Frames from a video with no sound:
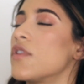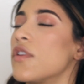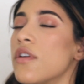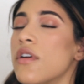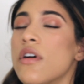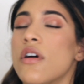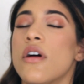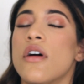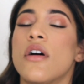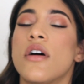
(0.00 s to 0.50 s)

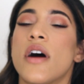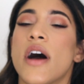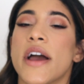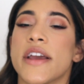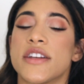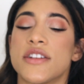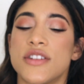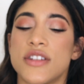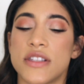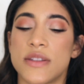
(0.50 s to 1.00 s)
Oh,
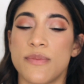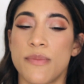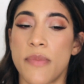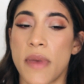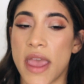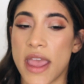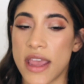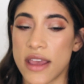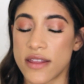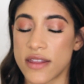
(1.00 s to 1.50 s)
I could just
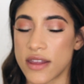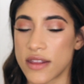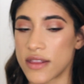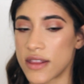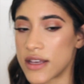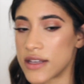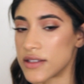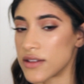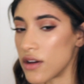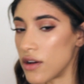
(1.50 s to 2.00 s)
bathe
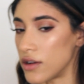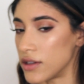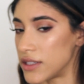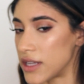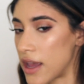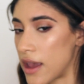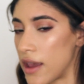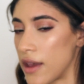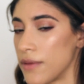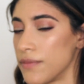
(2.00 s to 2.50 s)
in this all
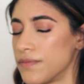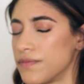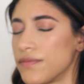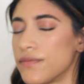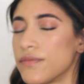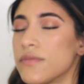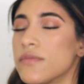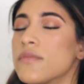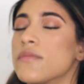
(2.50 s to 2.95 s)
day.